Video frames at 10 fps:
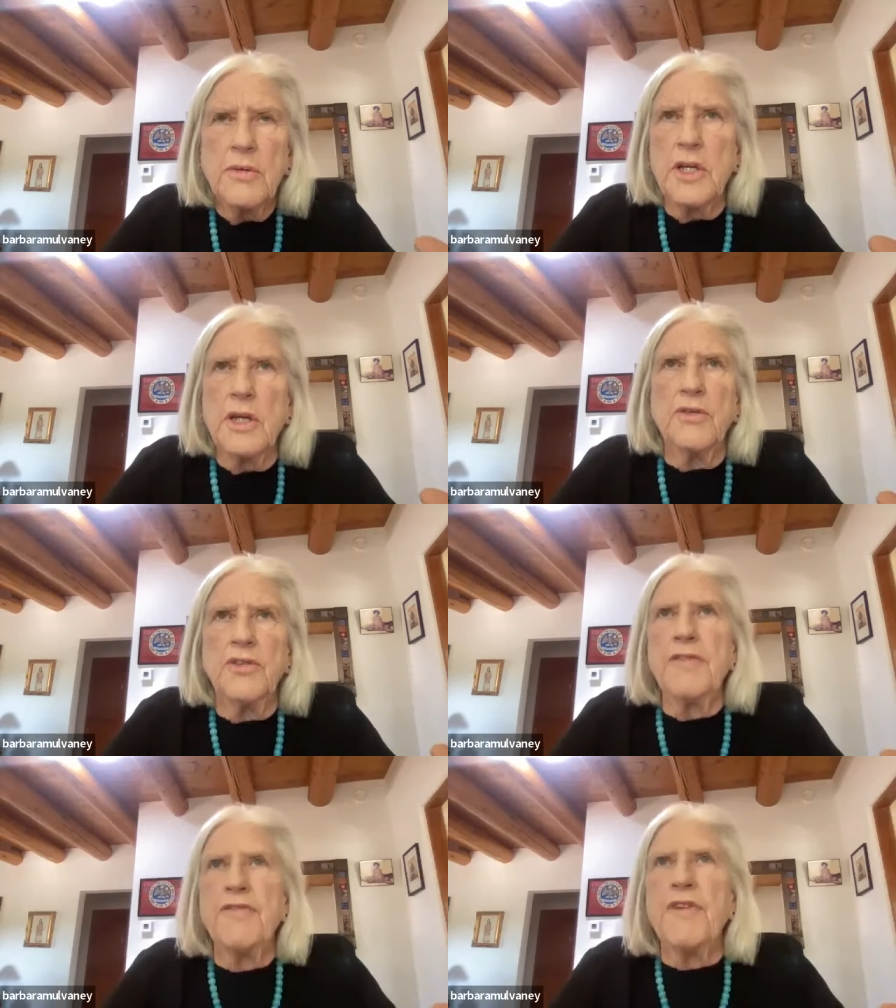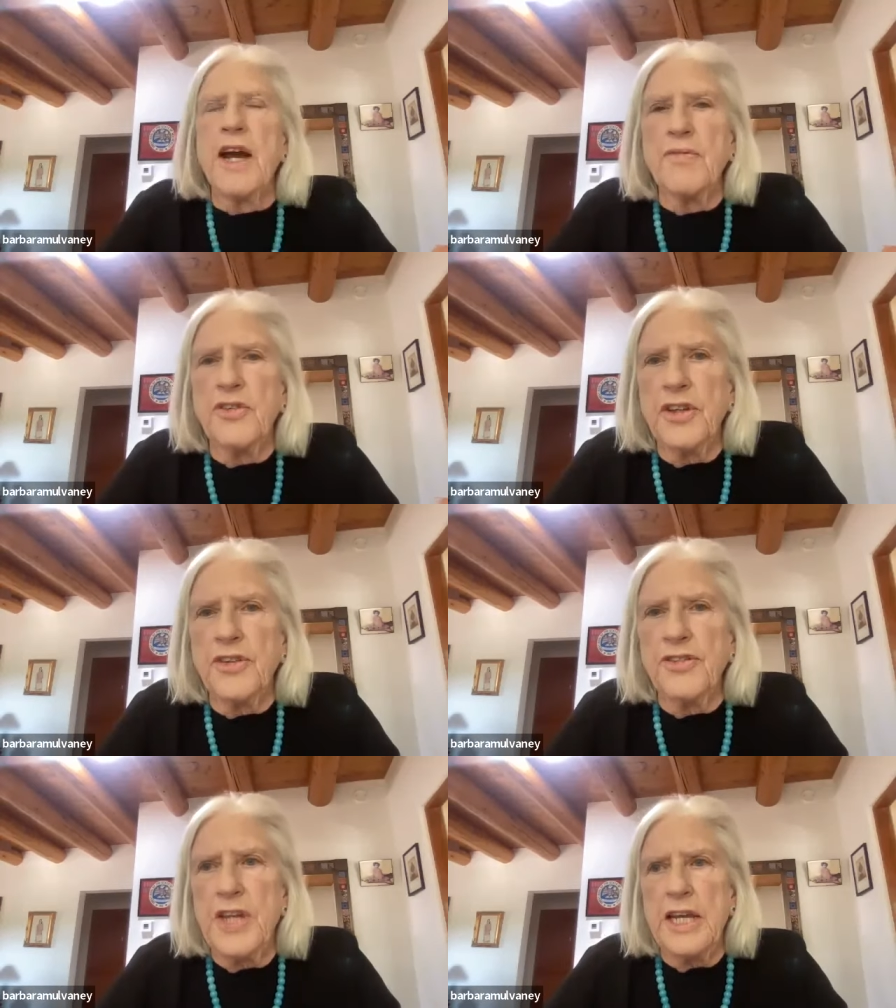you know, say 5 or
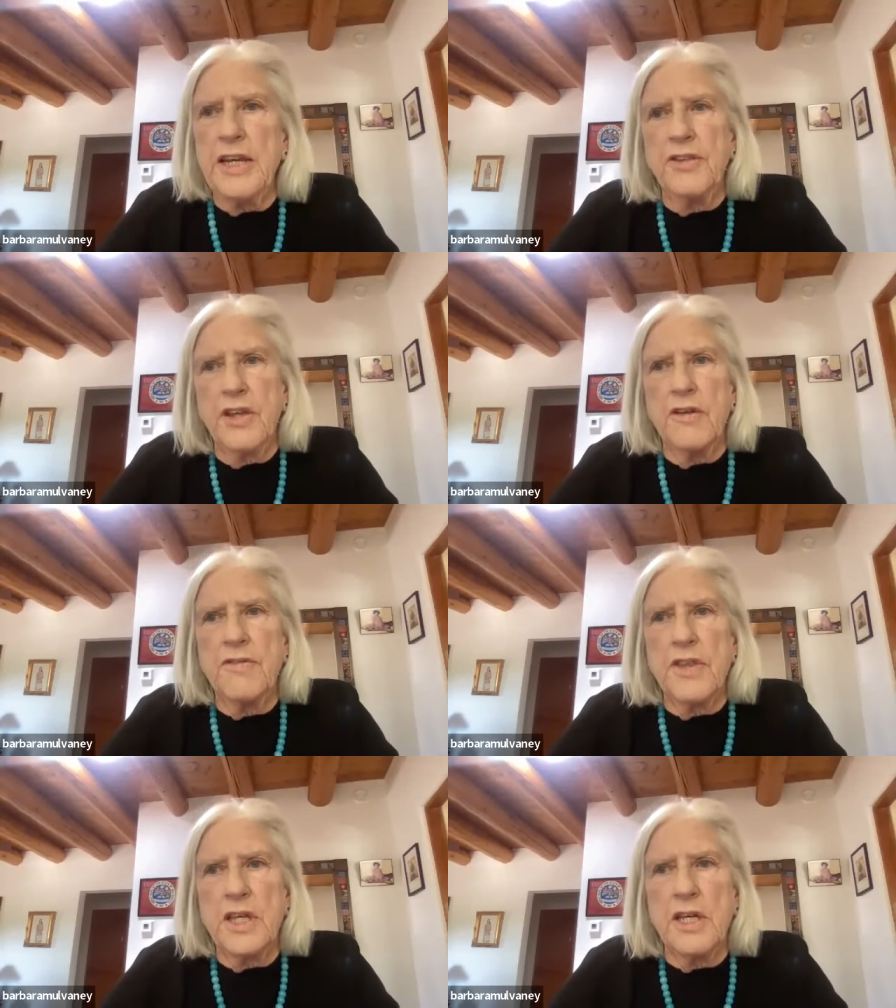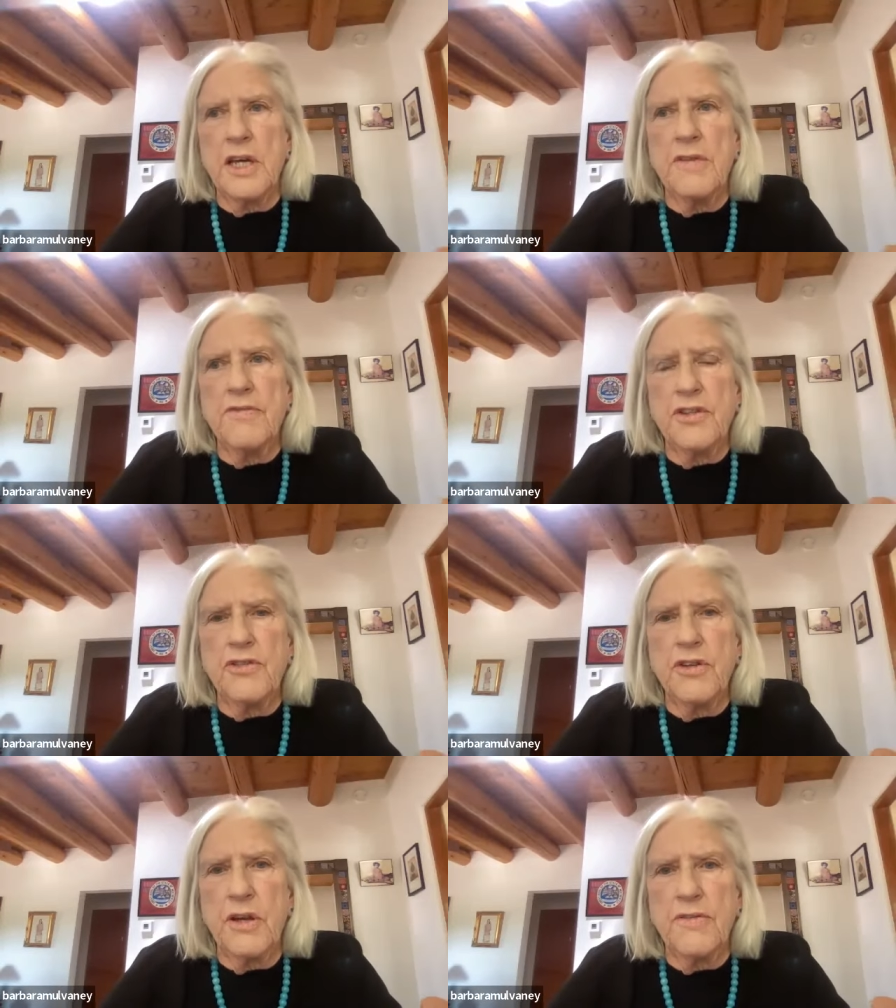6 days of
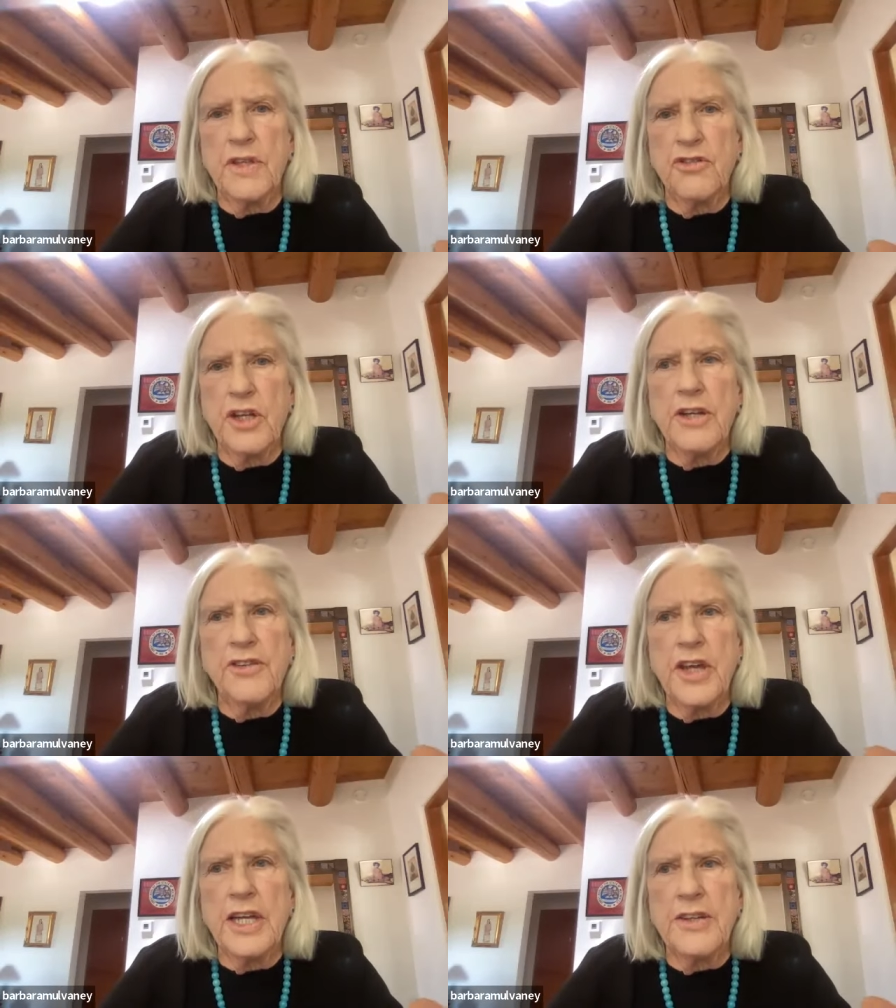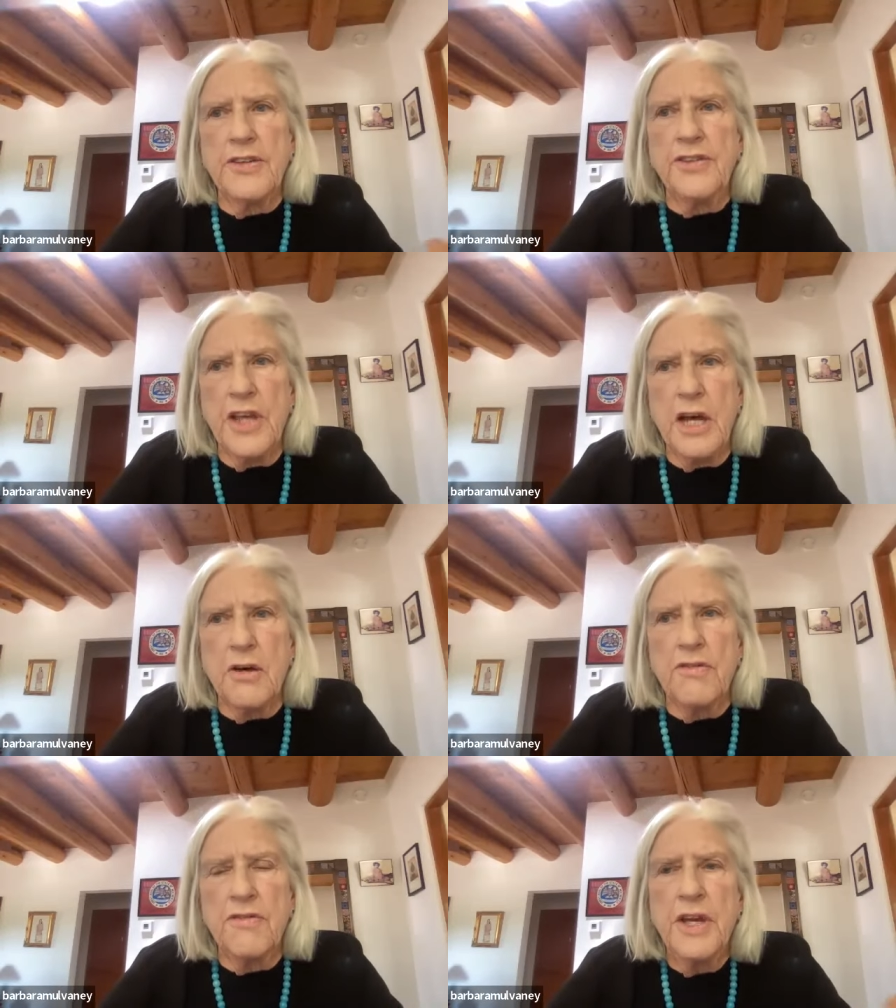the genocide
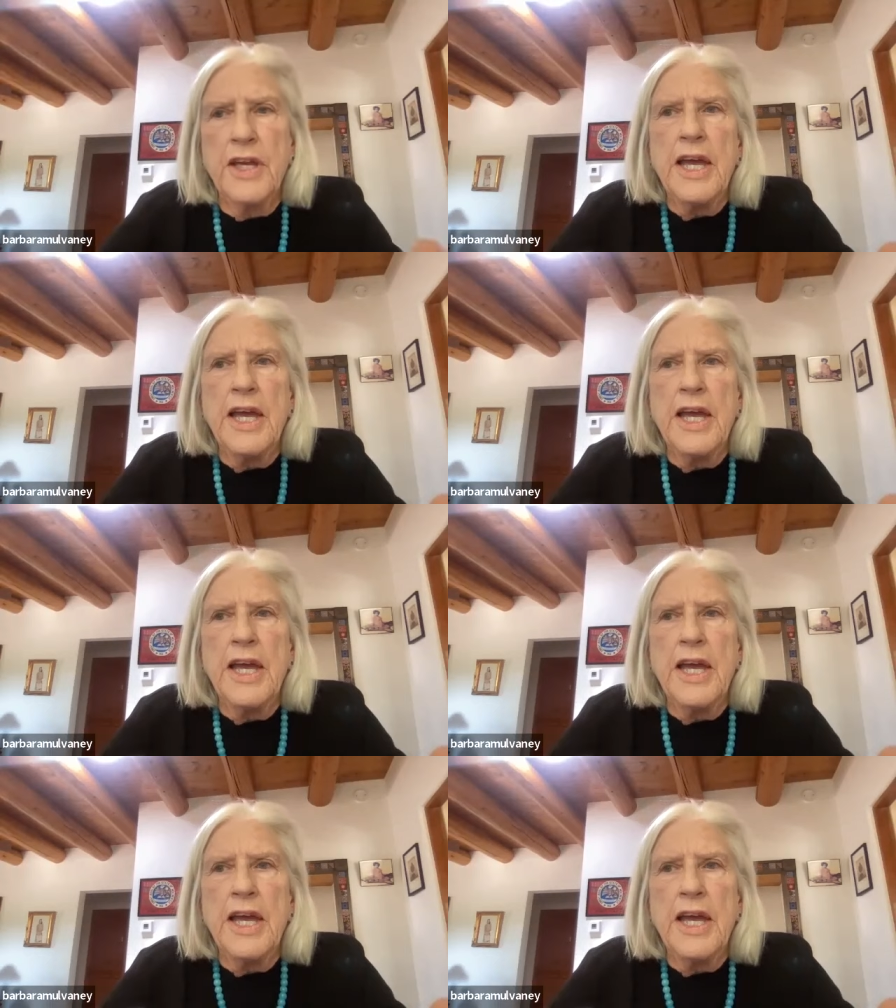itself,